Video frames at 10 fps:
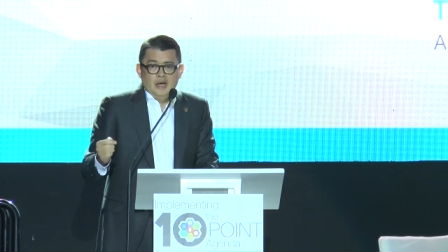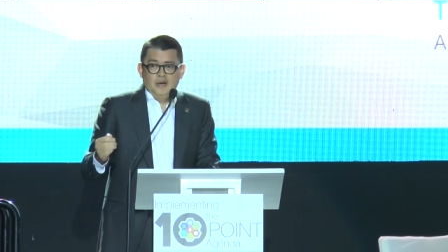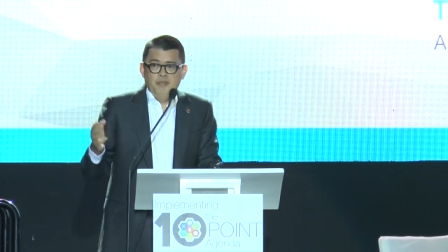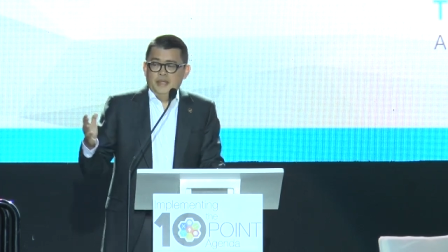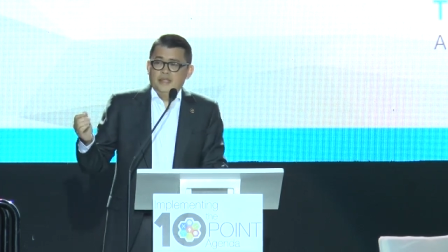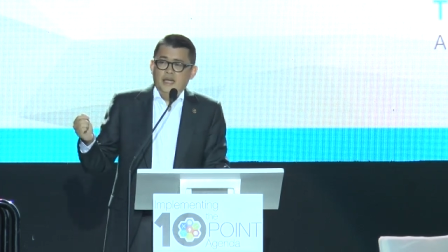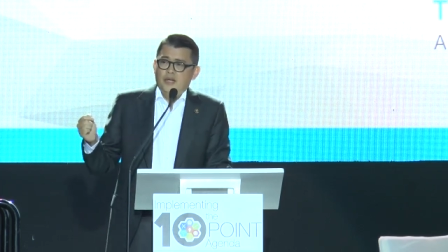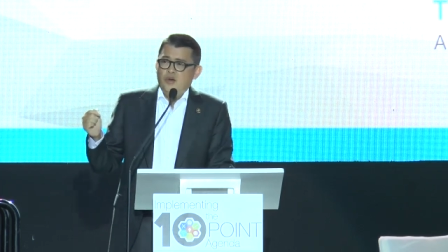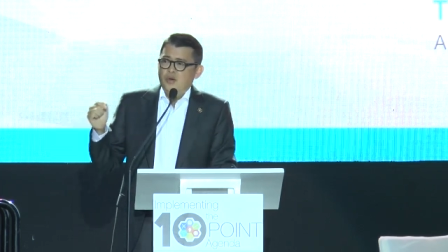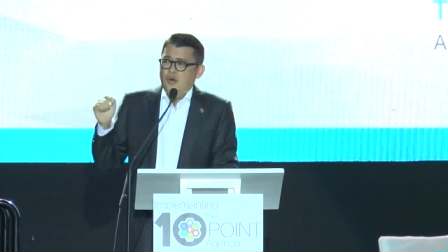Our big
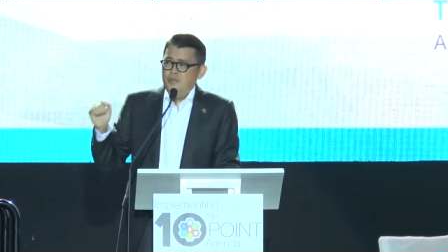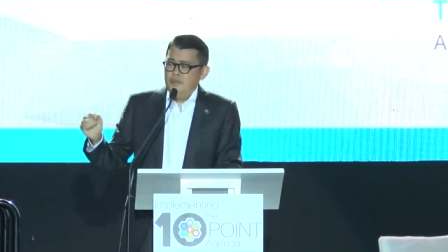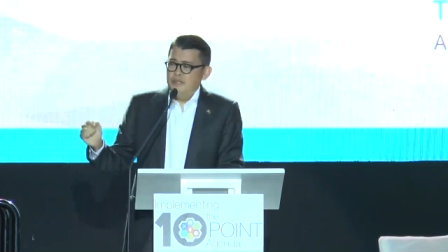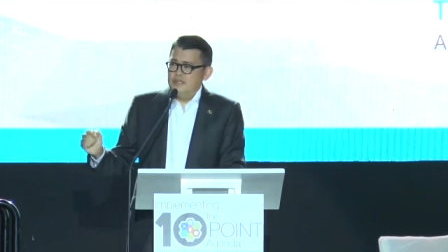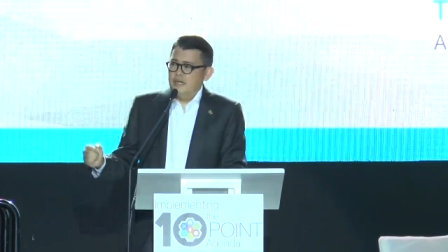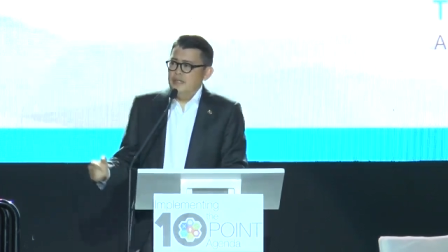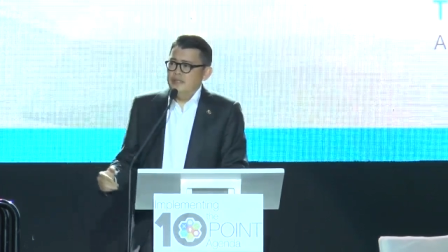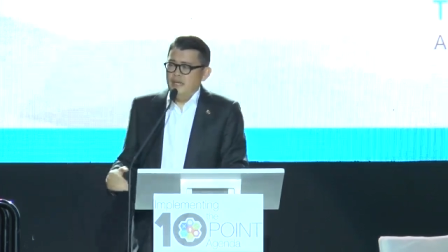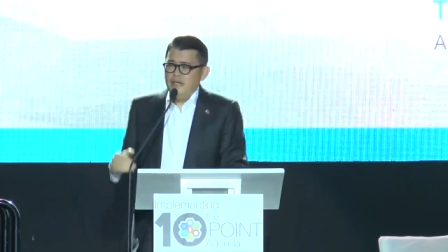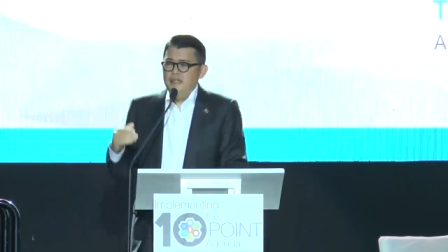telecom companies
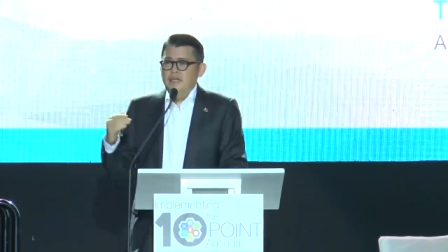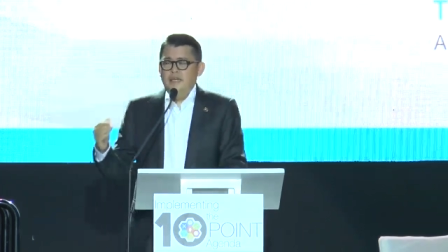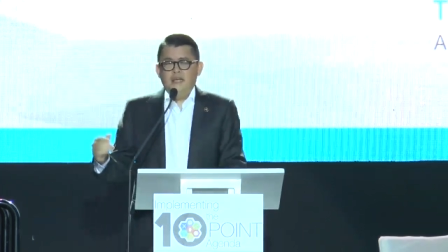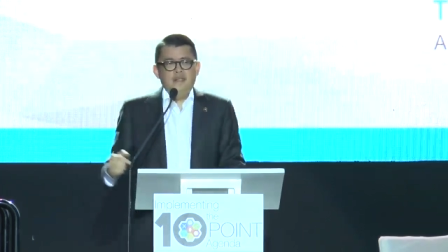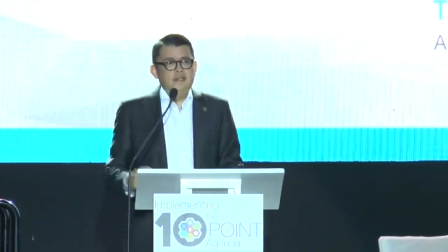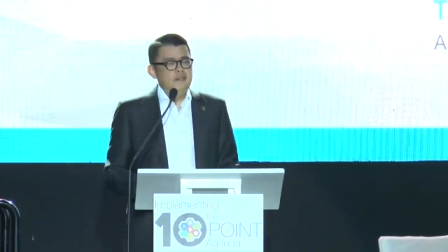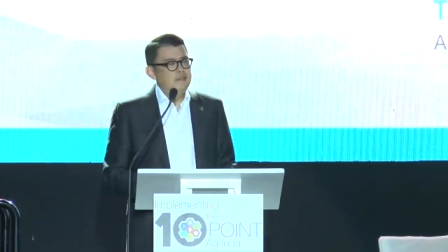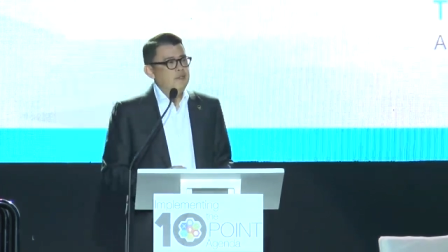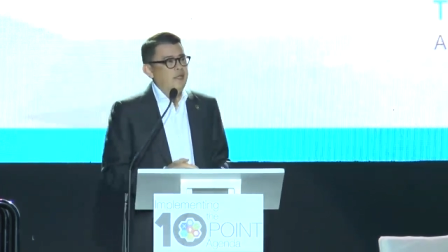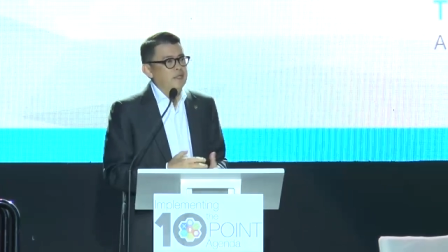are taking the lead
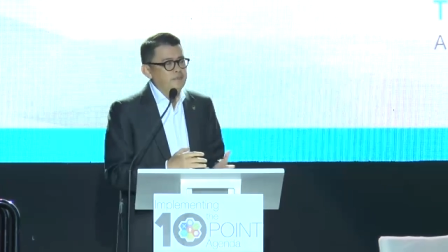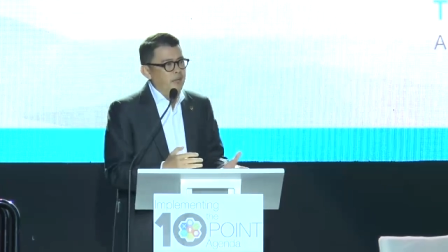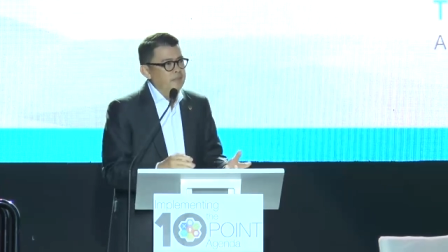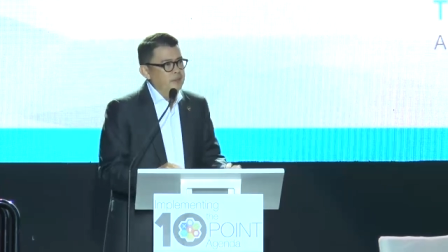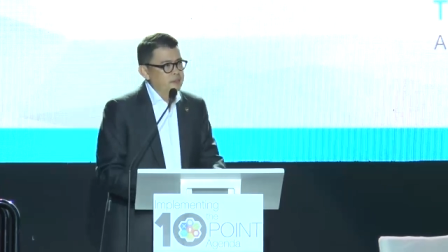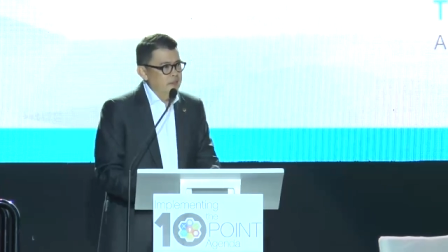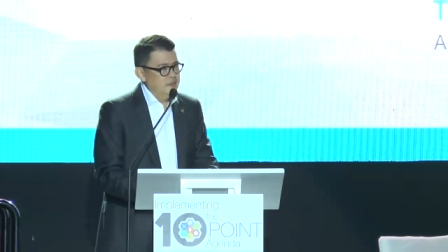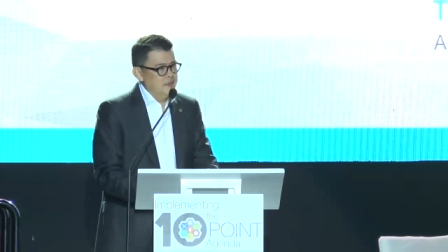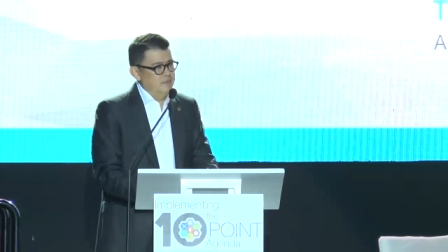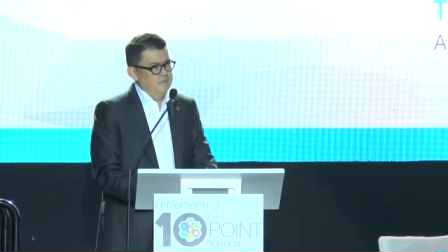in a payment
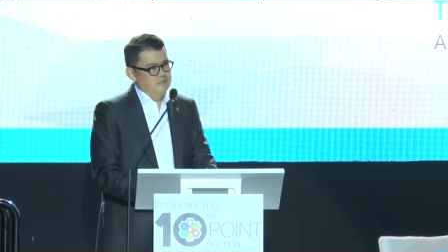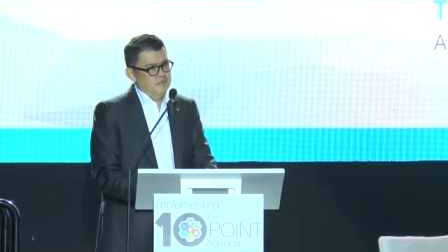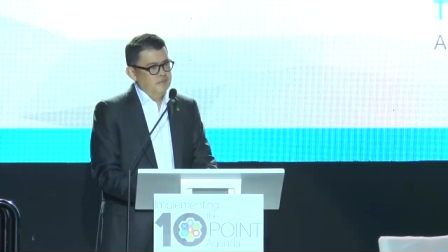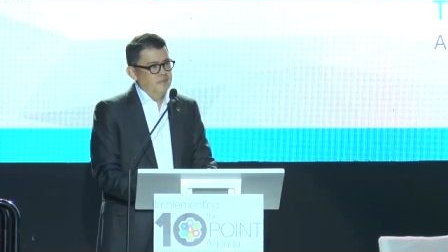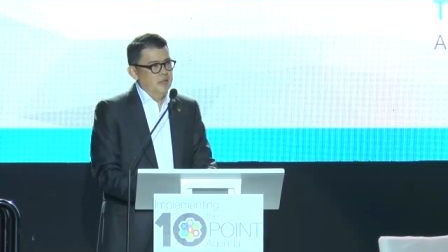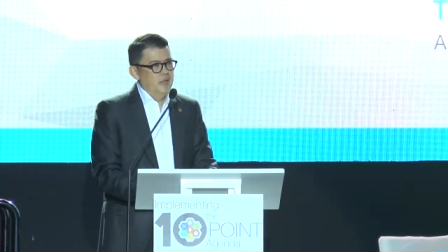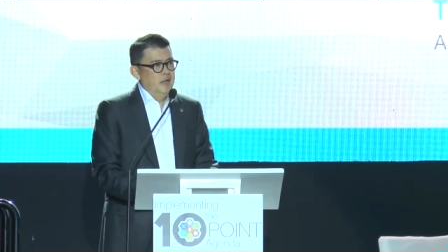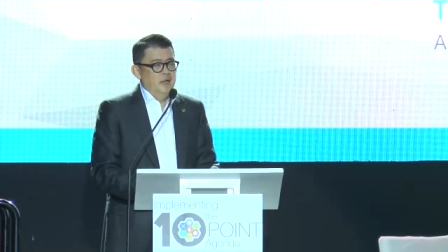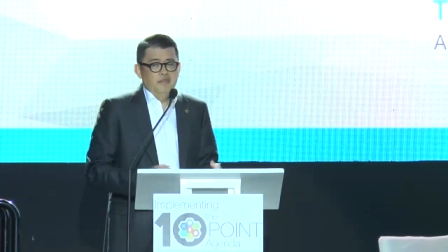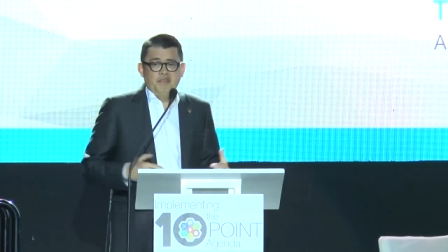system,
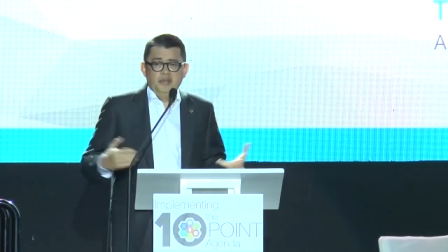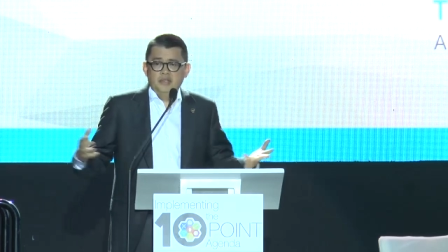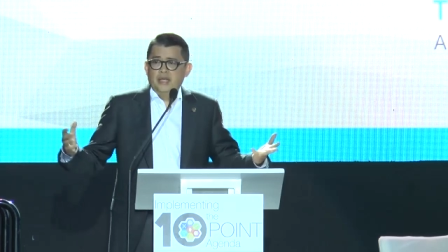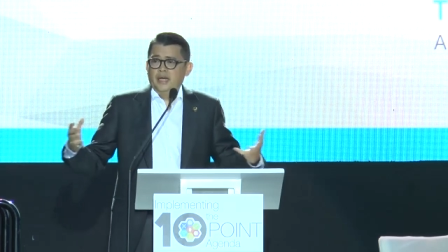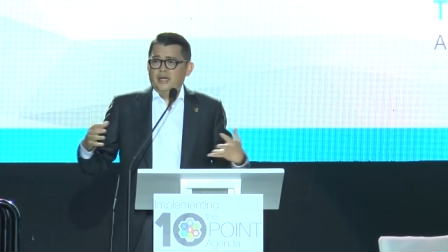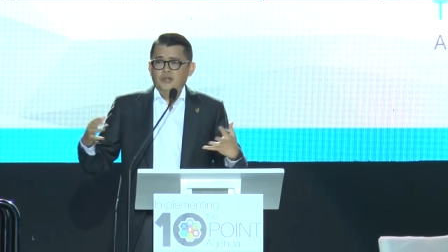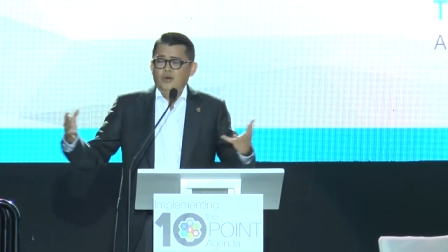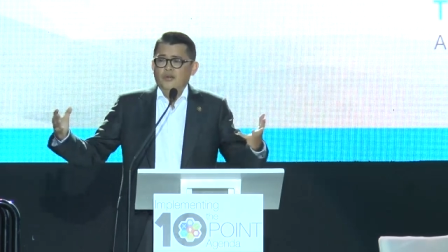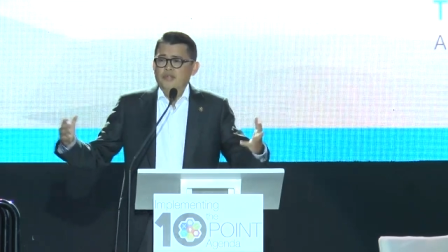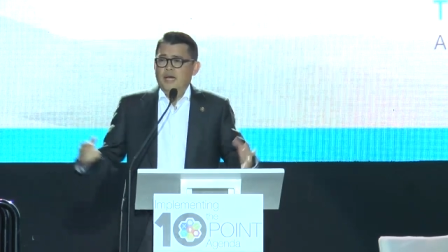fintech and
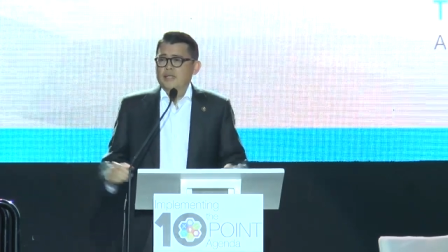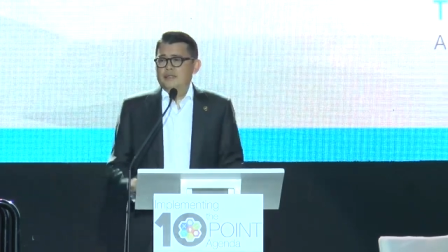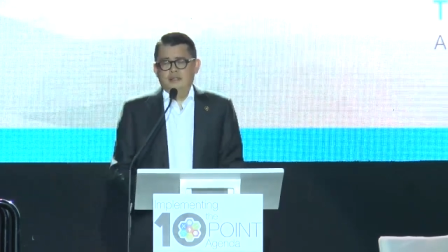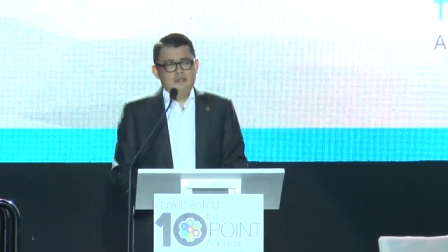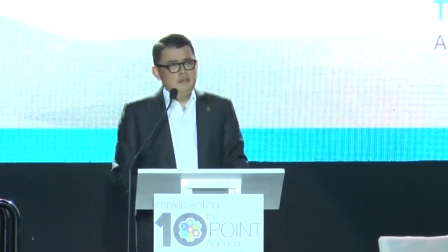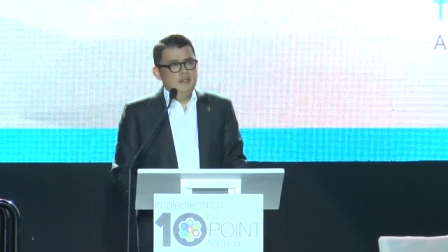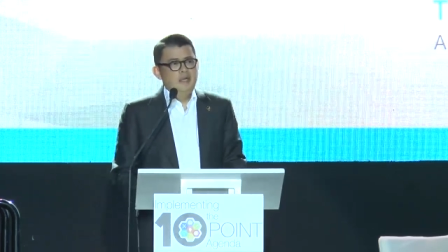all of that.